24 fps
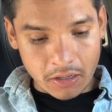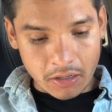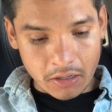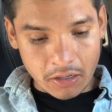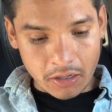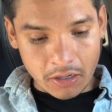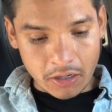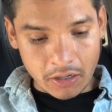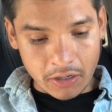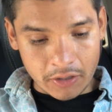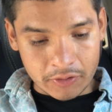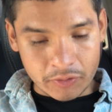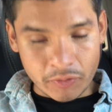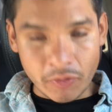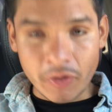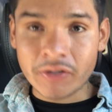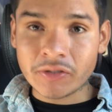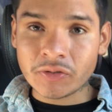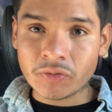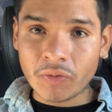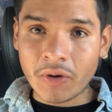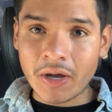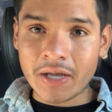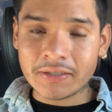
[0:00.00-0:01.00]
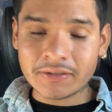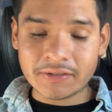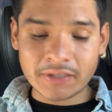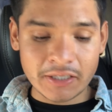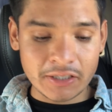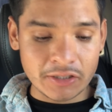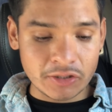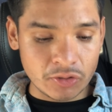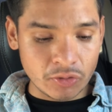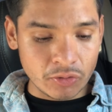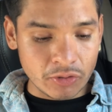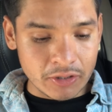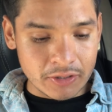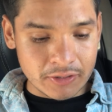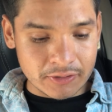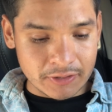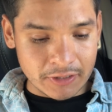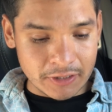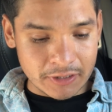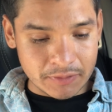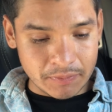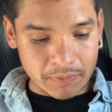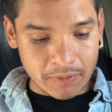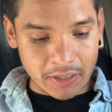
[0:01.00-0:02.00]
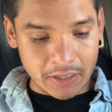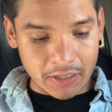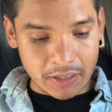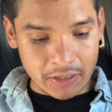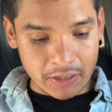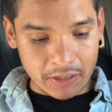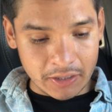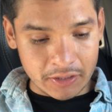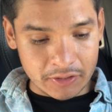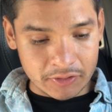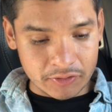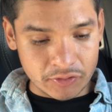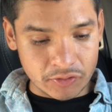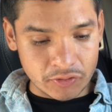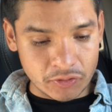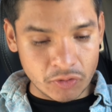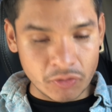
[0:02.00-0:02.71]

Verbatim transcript: Uh, and the reason why I say do this is because